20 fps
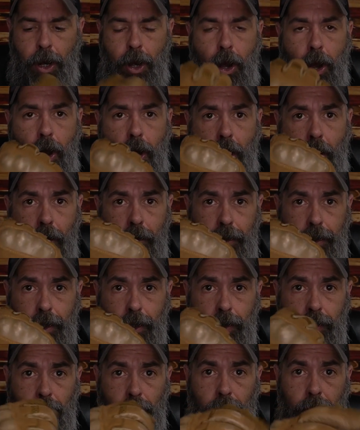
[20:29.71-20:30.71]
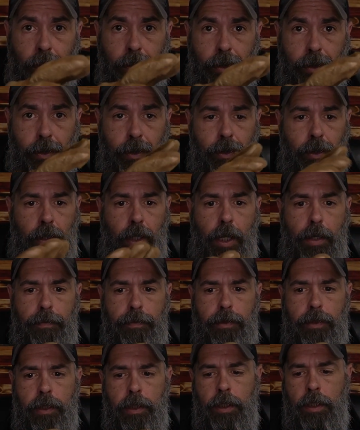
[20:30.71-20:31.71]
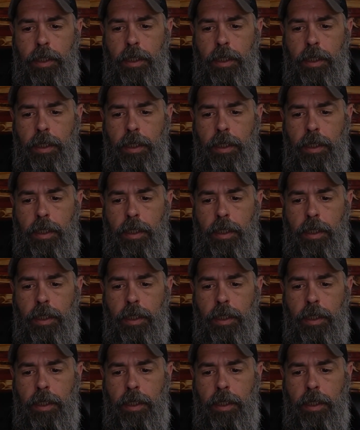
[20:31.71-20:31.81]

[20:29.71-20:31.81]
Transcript: hard knuckle gloves.